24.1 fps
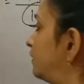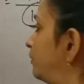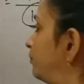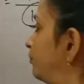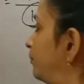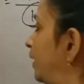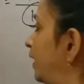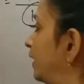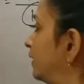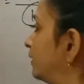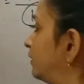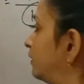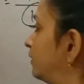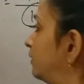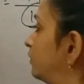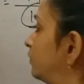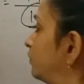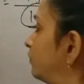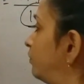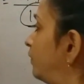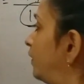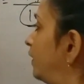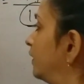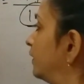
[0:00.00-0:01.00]
a method
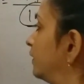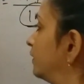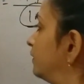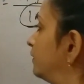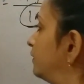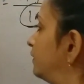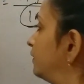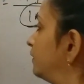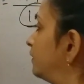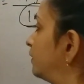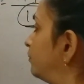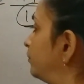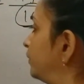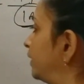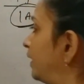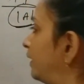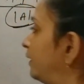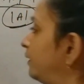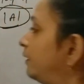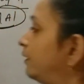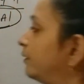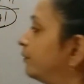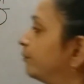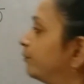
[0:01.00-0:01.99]
to find the
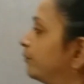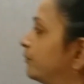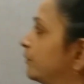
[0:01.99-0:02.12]
determinant.